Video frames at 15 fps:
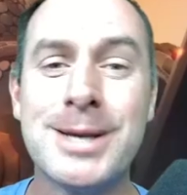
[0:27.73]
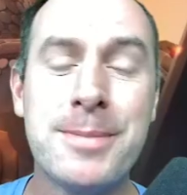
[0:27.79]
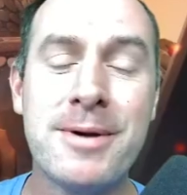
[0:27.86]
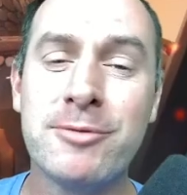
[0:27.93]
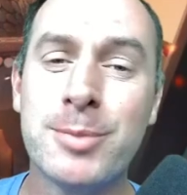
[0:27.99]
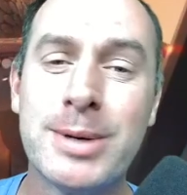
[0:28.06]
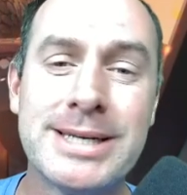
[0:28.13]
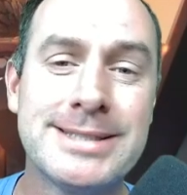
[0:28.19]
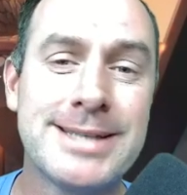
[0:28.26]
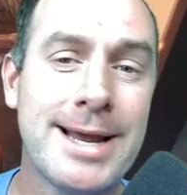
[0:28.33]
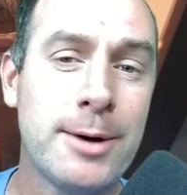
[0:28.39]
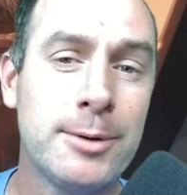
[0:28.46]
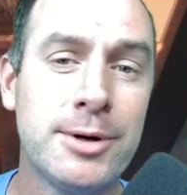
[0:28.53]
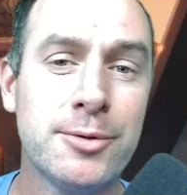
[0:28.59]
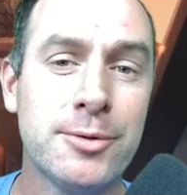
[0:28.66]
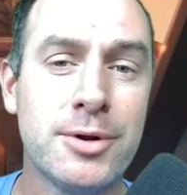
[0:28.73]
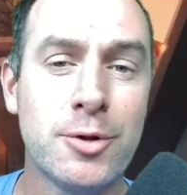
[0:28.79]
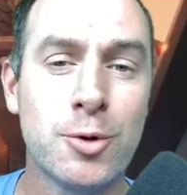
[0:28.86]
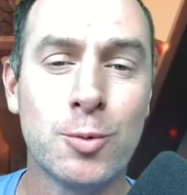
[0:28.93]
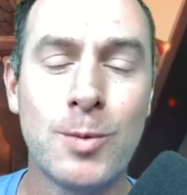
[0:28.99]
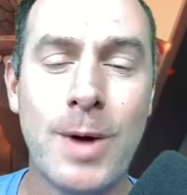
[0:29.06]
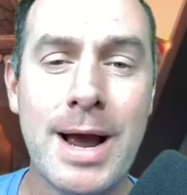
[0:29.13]
What's up, everybody? Psychoed here with
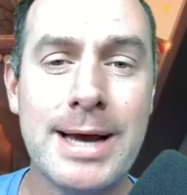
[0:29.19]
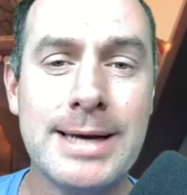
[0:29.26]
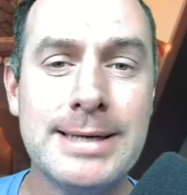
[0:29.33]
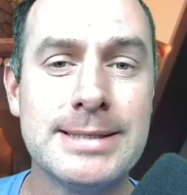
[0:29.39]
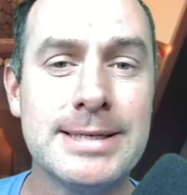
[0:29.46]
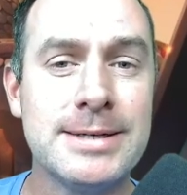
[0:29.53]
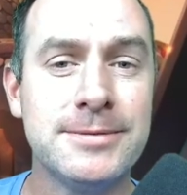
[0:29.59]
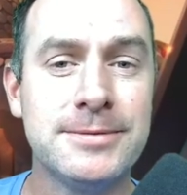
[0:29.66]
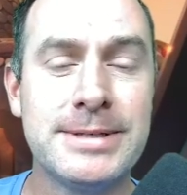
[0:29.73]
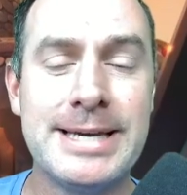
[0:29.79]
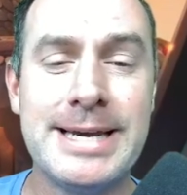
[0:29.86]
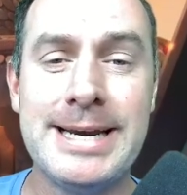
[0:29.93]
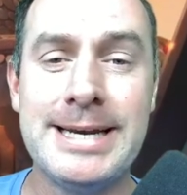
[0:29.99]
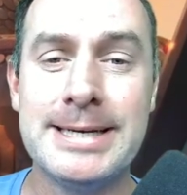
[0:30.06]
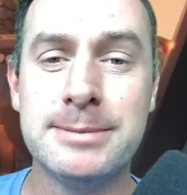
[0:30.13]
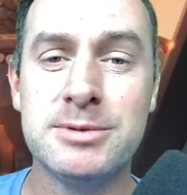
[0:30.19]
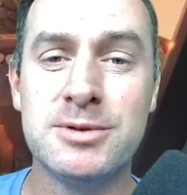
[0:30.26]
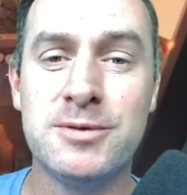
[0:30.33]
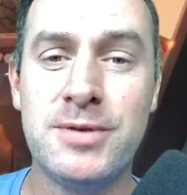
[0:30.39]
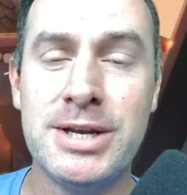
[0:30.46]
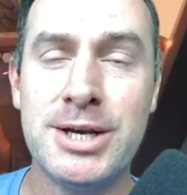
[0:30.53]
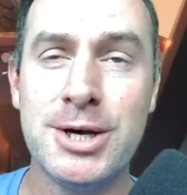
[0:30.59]
another Rise of
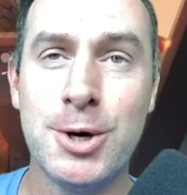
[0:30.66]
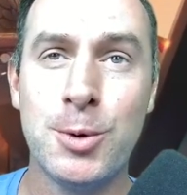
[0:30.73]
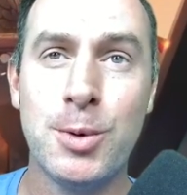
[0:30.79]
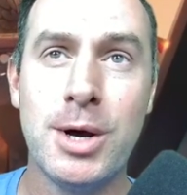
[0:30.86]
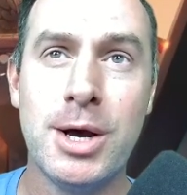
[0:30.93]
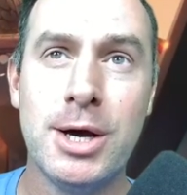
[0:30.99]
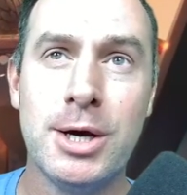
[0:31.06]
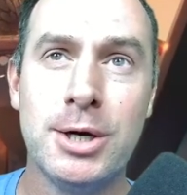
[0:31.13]
Kingdoms video.